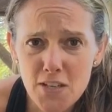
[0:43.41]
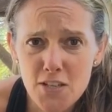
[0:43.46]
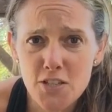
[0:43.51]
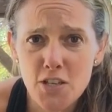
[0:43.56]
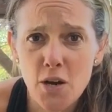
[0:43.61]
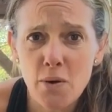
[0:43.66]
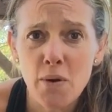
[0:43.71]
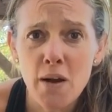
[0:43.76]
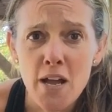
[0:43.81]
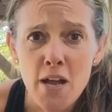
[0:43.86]

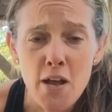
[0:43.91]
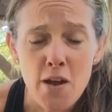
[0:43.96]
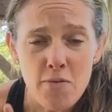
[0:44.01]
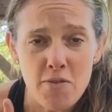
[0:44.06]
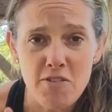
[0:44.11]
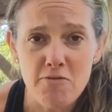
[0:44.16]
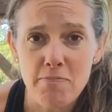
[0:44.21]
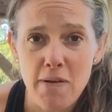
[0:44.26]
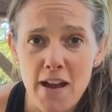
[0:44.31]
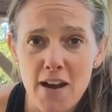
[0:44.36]
So
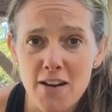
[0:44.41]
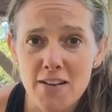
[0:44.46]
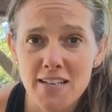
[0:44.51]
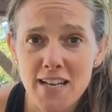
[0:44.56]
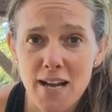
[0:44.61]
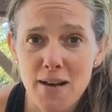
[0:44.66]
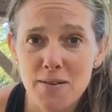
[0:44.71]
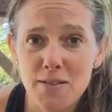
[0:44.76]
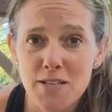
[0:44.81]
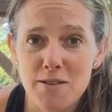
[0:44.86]
we've pared
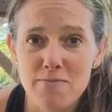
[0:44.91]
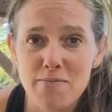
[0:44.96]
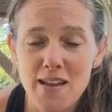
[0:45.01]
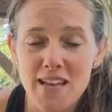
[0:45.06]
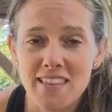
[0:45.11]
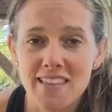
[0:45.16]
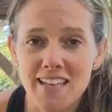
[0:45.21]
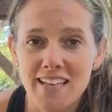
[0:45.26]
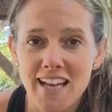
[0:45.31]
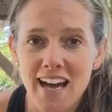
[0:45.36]
down to
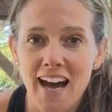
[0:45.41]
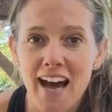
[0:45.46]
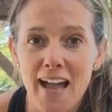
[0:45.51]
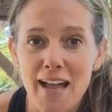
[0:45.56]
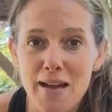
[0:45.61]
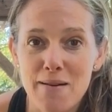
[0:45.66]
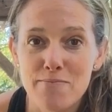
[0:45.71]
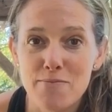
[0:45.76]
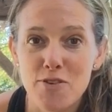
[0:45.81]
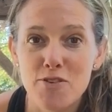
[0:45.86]
make the
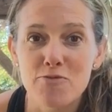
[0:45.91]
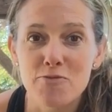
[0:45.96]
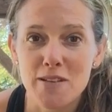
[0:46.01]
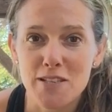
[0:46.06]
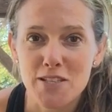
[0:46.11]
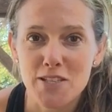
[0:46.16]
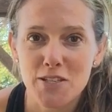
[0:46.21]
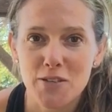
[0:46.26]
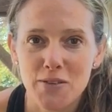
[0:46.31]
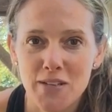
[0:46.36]
Kaia
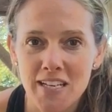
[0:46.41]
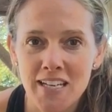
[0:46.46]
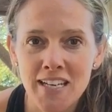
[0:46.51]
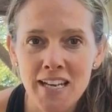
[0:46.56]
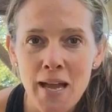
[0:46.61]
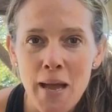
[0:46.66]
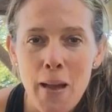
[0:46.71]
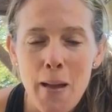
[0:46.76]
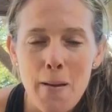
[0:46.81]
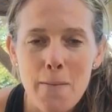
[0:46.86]
movement
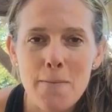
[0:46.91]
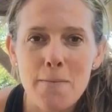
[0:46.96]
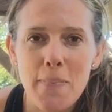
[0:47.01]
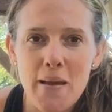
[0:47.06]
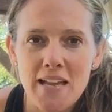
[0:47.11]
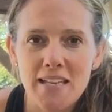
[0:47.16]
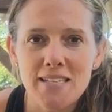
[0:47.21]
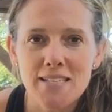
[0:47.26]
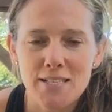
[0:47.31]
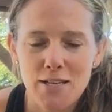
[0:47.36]
screen
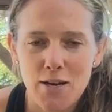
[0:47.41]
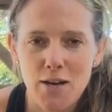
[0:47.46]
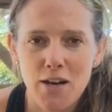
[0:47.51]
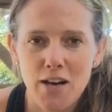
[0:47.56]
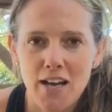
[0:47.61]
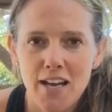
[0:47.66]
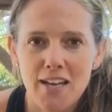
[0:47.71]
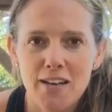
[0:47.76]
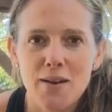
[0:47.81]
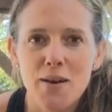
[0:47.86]
based
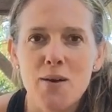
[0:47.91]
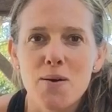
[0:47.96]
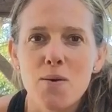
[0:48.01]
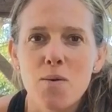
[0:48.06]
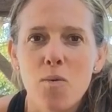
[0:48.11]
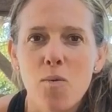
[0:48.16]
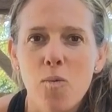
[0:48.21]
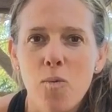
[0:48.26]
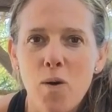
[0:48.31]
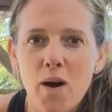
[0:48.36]
on
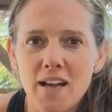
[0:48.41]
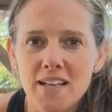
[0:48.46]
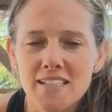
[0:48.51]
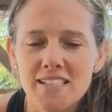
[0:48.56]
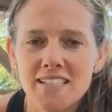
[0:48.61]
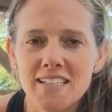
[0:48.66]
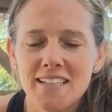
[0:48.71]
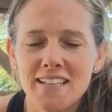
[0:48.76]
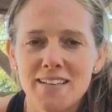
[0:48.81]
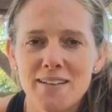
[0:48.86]

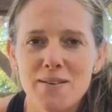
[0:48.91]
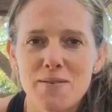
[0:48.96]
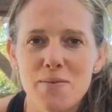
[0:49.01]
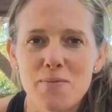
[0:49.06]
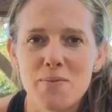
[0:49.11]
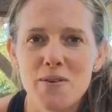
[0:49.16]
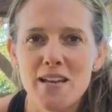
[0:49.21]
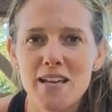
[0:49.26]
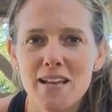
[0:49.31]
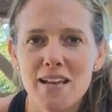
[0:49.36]
what
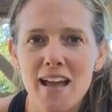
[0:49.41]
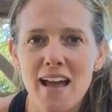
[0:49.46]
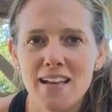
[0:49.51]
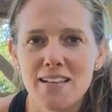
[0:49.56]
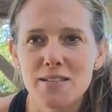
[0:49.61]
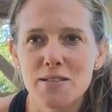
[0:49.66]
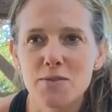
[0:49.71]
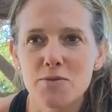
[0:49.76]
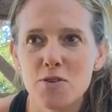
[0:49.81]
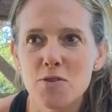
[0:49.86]
we
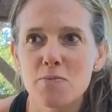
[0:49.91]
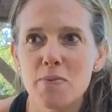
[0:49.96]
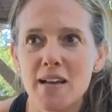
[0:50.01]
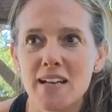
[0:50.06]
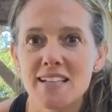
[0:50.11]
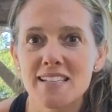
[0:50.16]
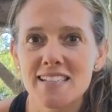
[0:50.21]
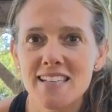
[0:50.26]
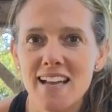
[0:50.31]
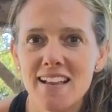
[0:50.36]
as a group
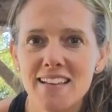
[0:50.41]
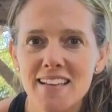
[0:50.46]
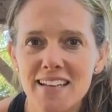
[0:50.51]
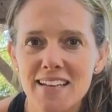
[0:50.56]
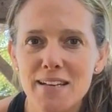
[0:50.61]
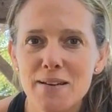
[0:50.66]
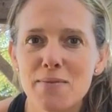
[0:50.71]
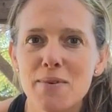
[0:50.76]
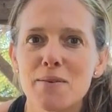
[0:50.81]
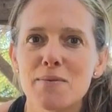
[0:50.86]
excel
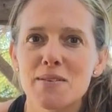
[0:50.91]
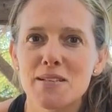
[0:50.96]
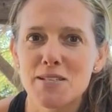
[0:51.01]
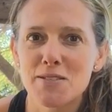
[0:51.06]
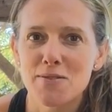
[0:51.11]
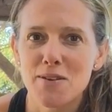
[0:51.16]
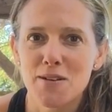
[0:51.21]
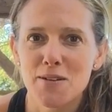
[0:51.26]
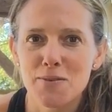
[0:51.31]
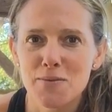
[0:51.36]
in and what we
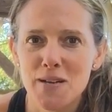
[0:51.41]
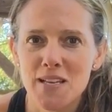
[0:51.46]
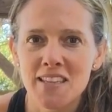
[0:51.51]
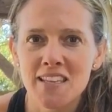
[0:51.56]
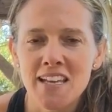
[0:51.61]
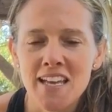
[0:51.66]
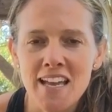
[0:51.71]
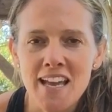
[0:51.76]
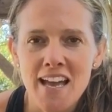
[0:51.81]
struggle with.